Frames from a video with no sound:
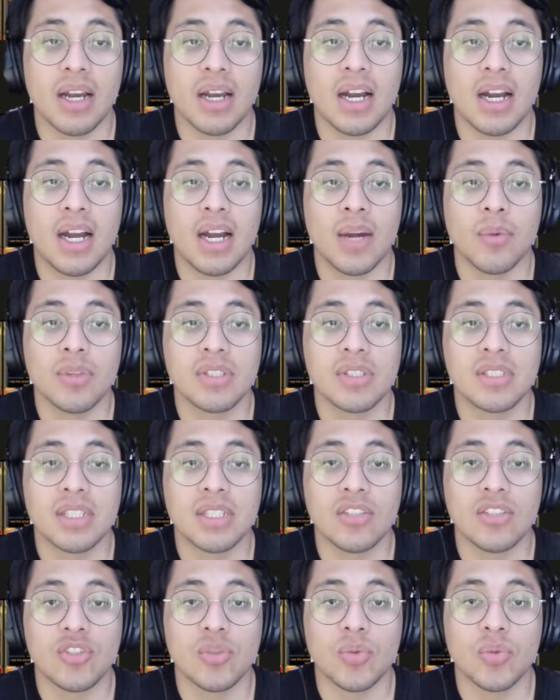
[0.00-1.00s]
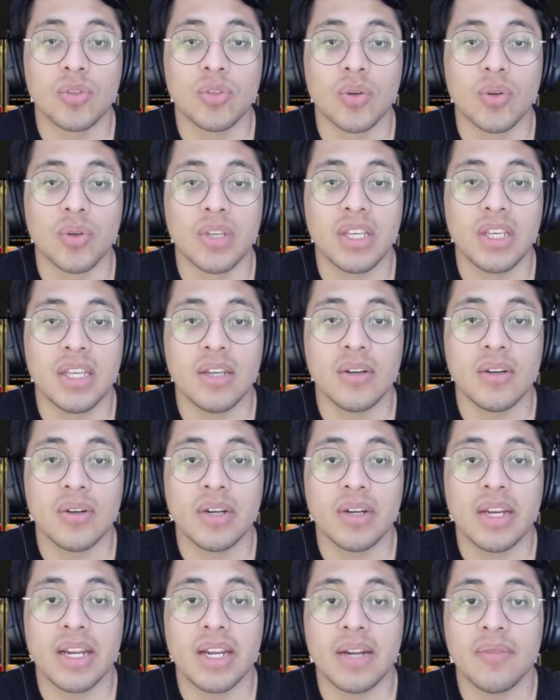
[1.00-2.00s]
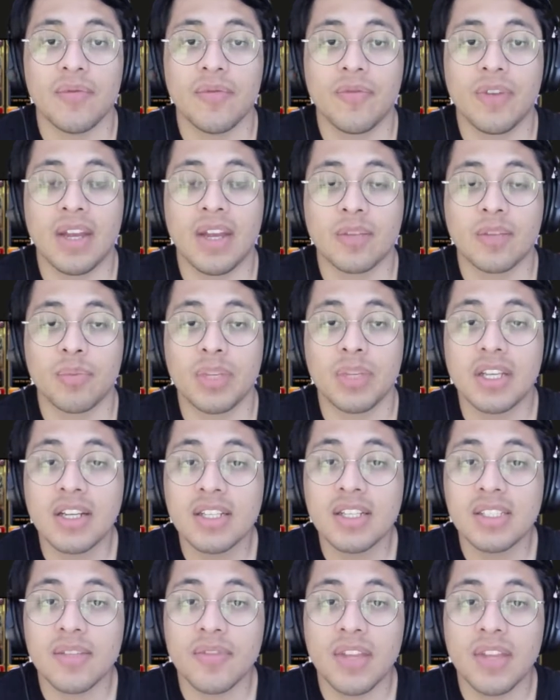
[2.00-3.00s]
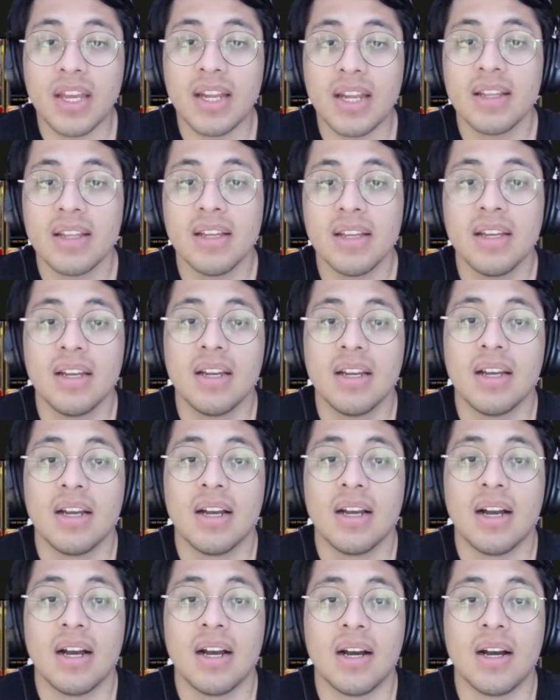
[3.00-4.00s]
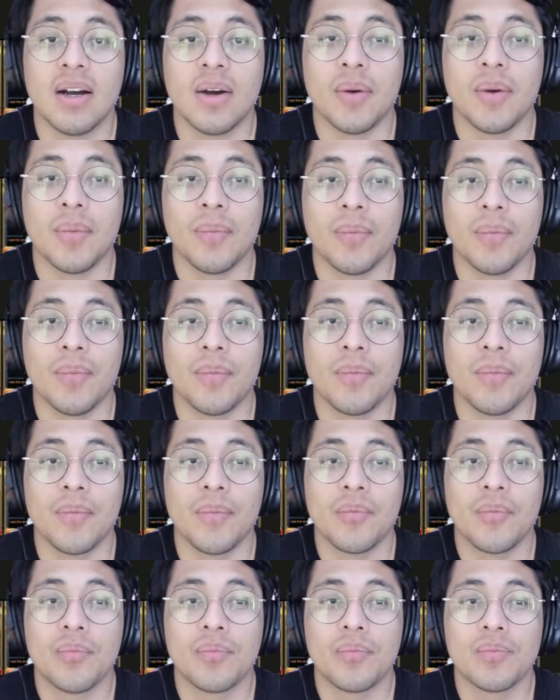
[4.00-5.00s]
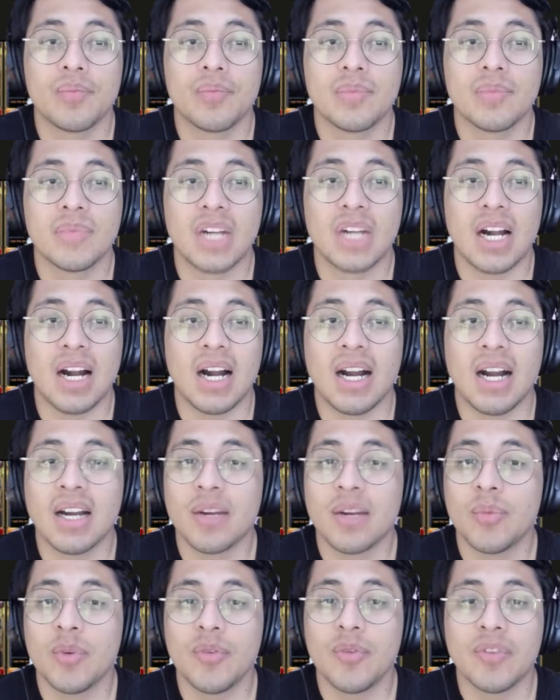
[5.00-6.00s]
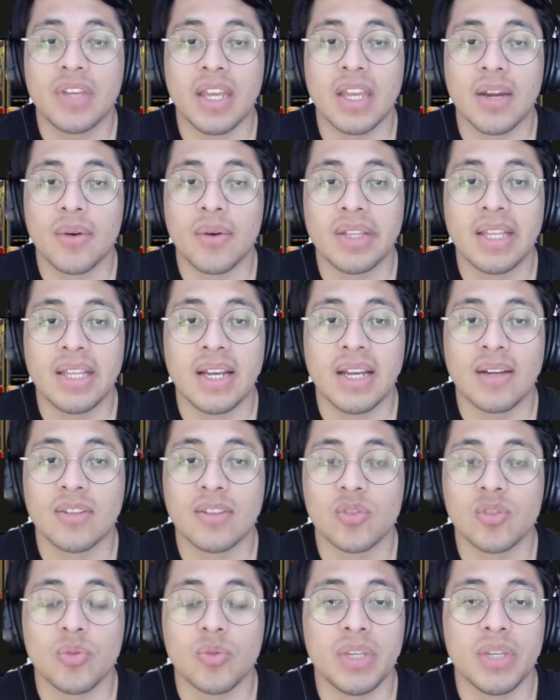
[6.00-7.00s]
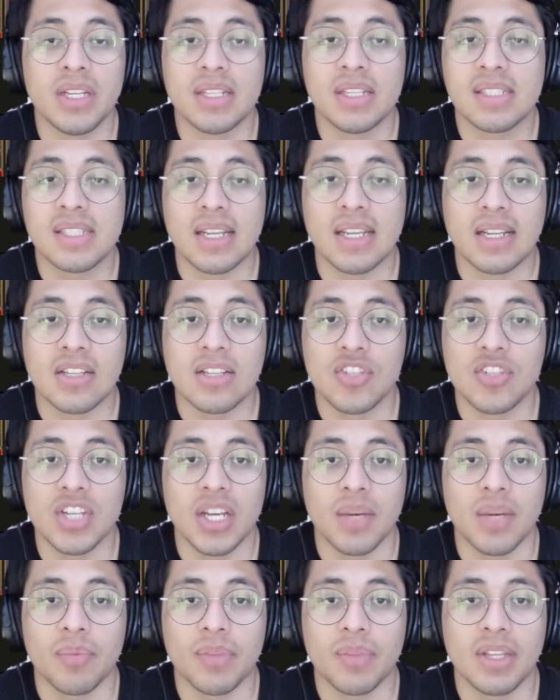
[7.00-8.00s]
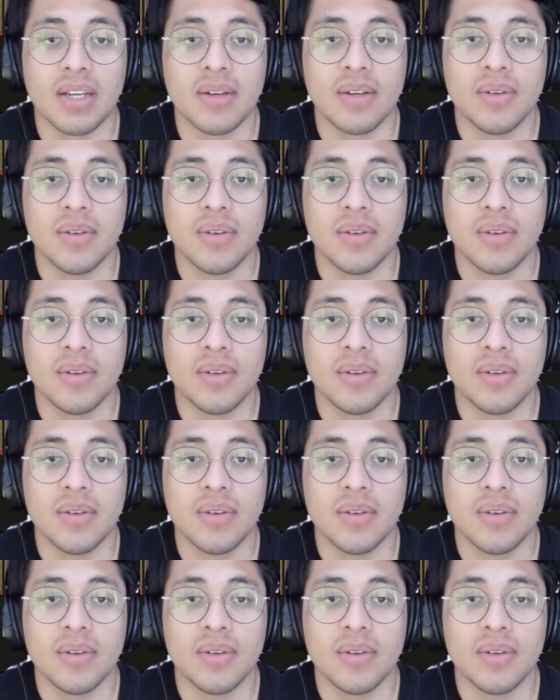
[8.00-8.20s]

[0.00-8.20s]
I would say she would go here. And in fact, because of that, um, I'm going to move Garen down to being a second champ now.